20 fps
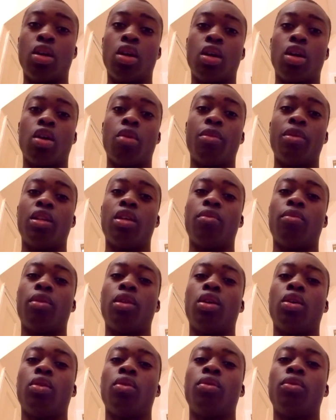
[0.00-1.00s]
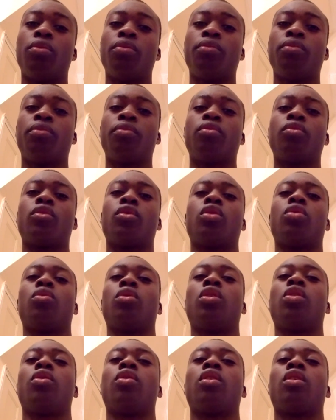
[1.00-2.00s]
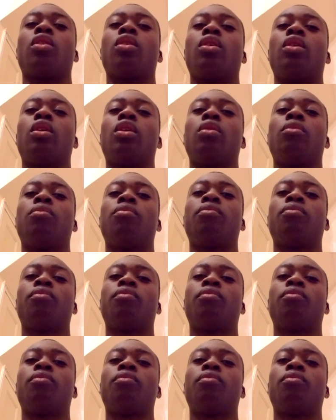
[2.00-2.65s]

Comment down below what you think of the game